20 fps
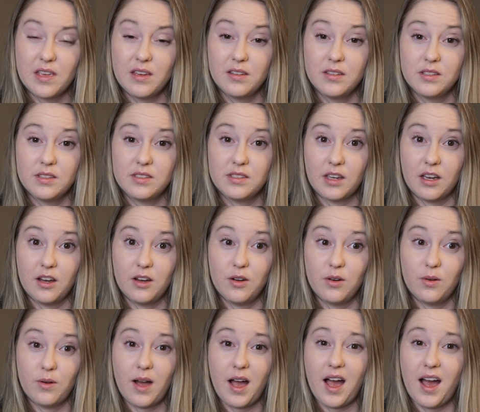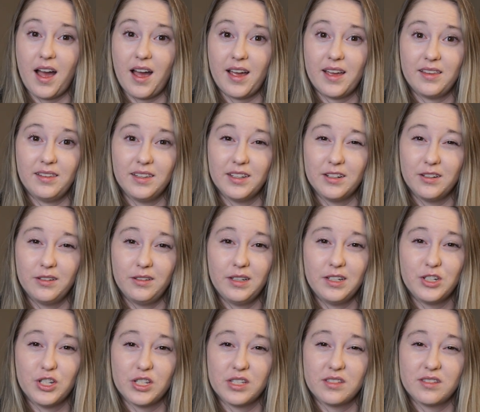So I literally
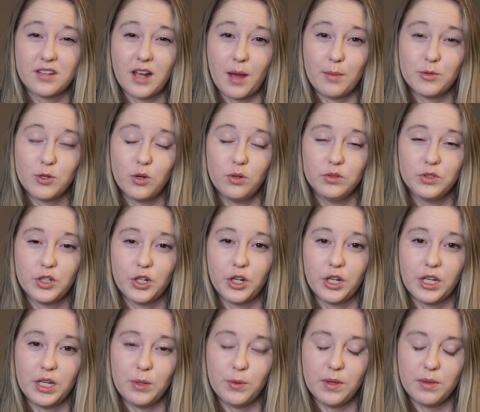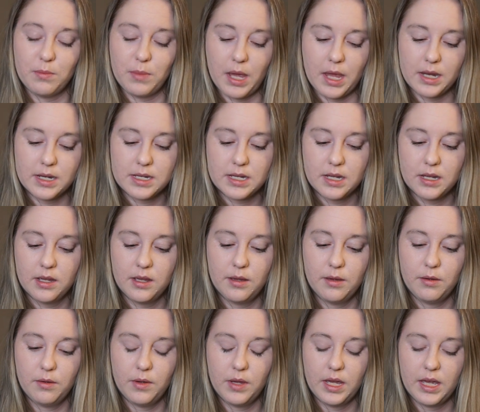just stopped cold turkey with meat.
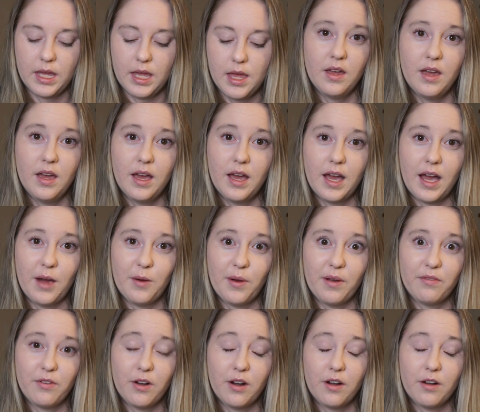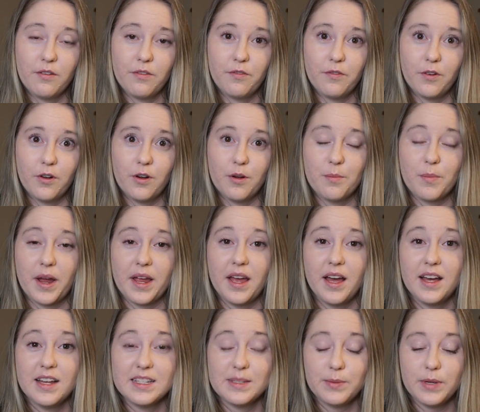However, for my
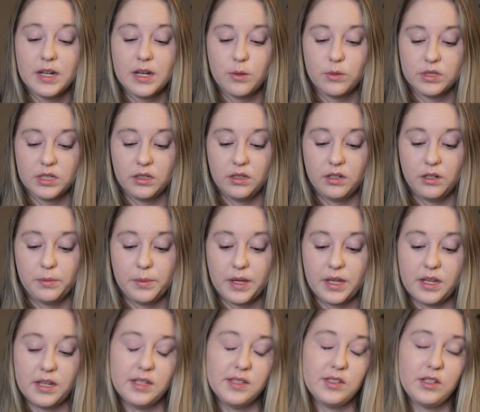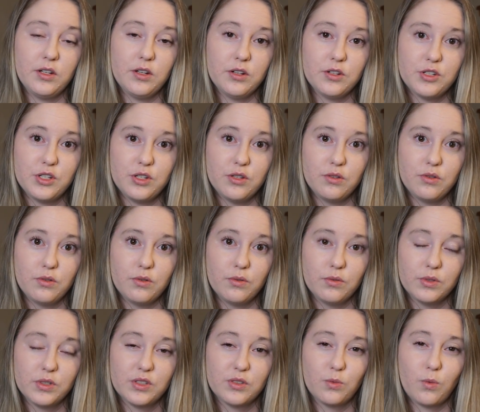husband, it was a little bit easier
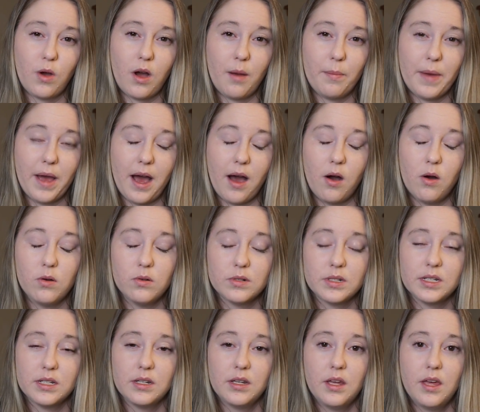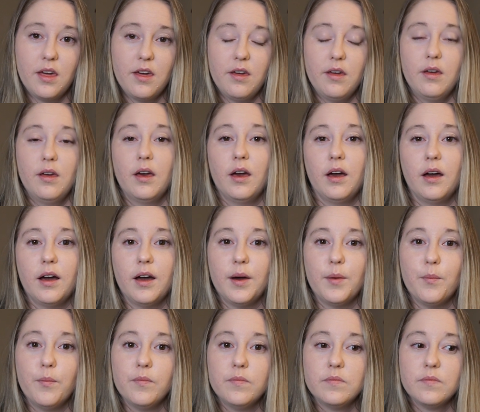to swap out
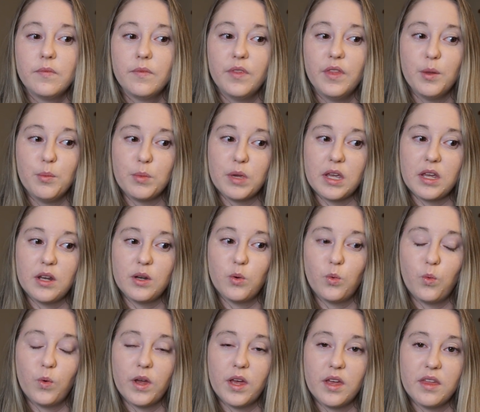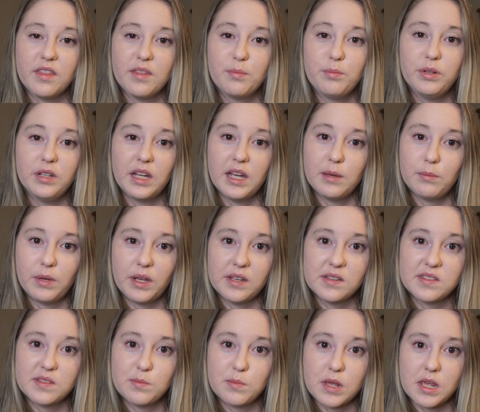the meat with
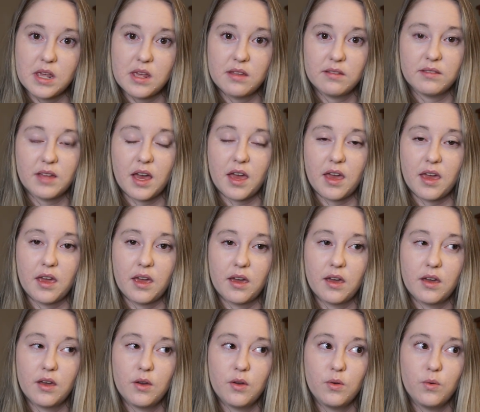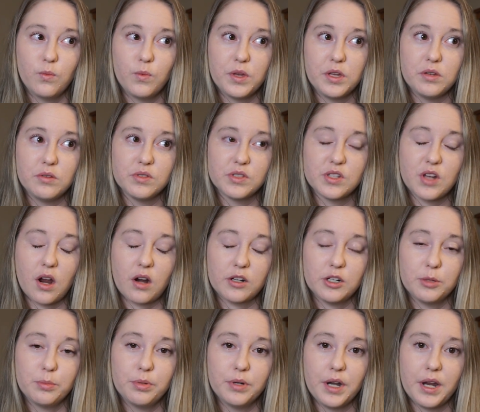plant-based meat. Like we use
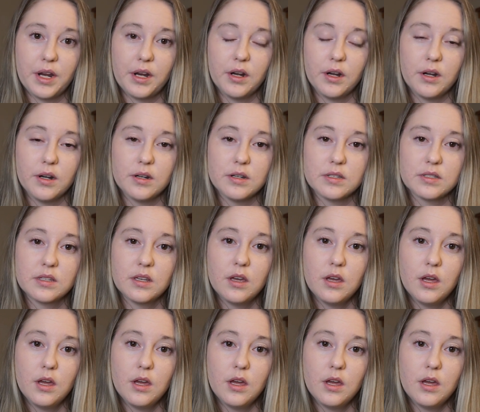Dr. Prager's